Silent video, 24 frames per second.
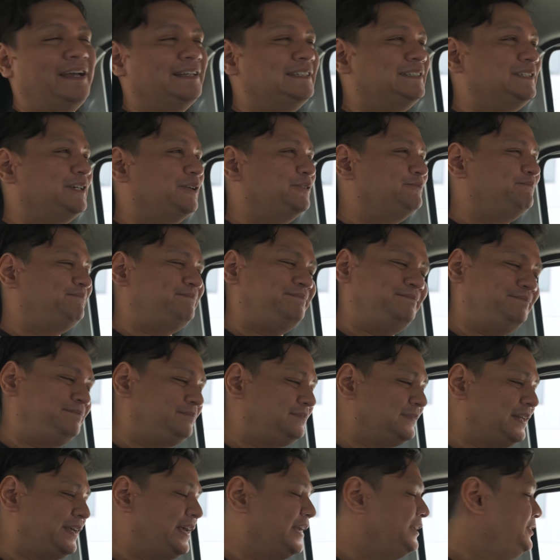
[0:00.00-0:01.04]
so
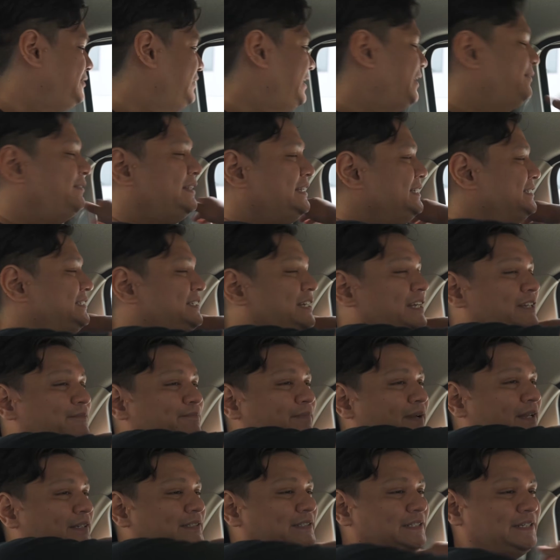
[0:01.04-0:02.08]
again, you have these seat
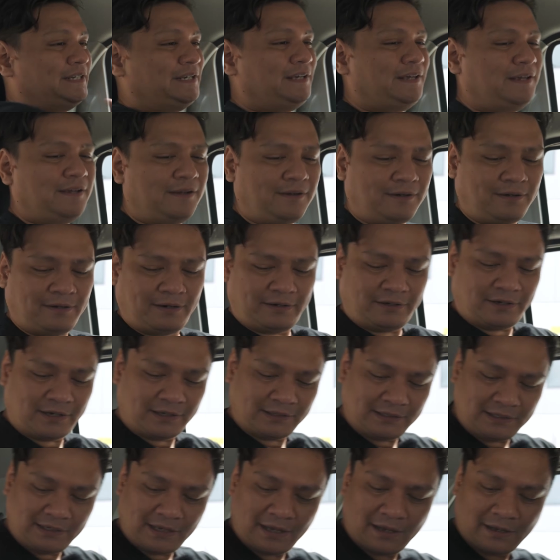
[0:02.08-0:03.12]
belts here. You
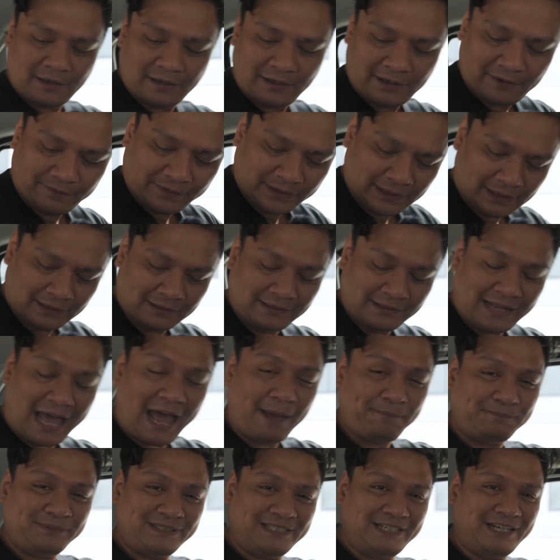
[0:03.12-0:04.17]
got even a
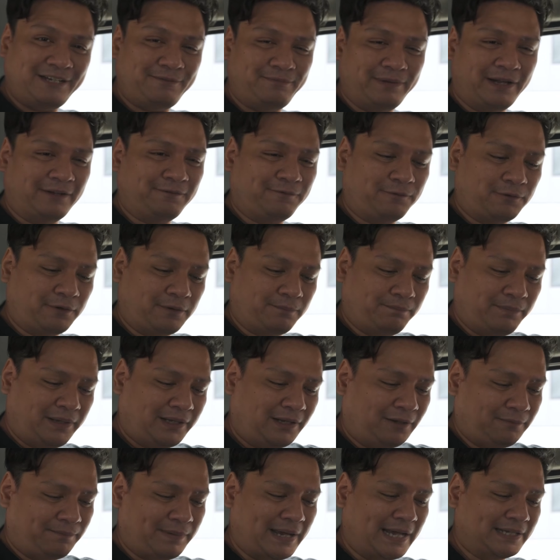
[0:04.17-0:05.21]
lap seat belt for a
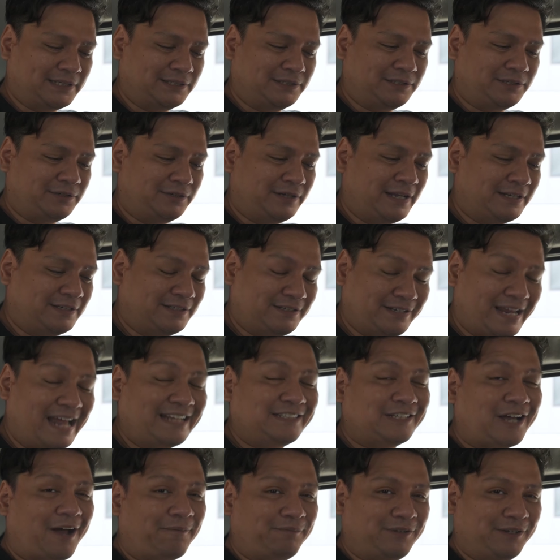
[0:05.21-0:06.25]
middle passenger. That's
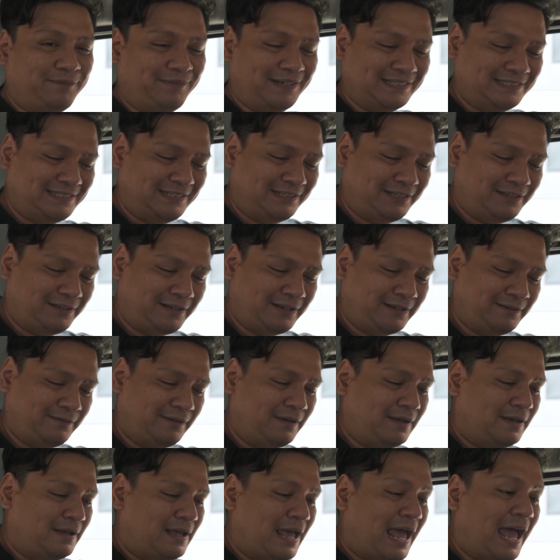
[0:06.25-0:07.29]
optimistic. You can
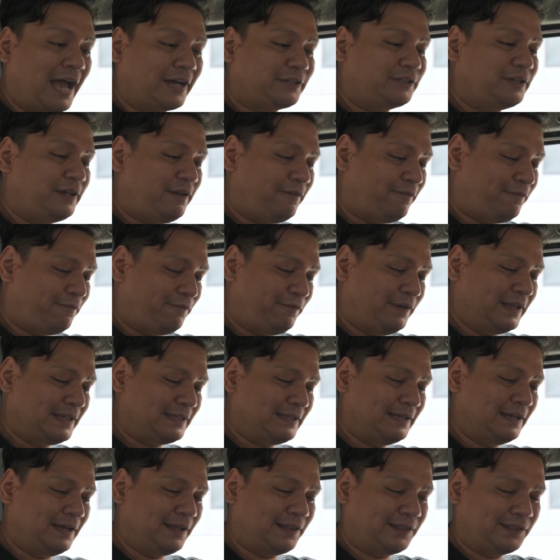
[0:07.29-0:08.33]
actually fit
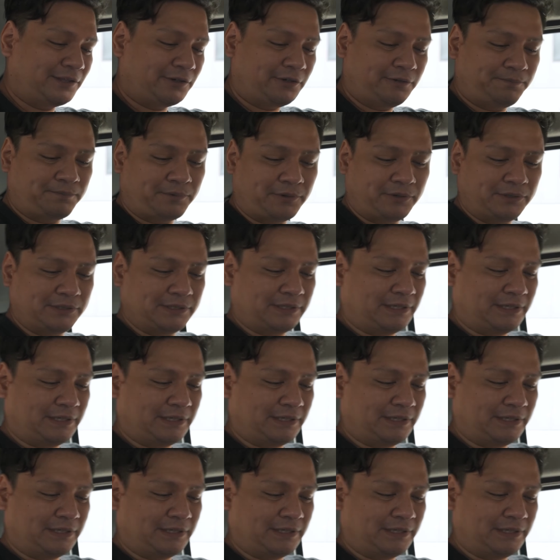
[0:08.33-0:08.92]
a third person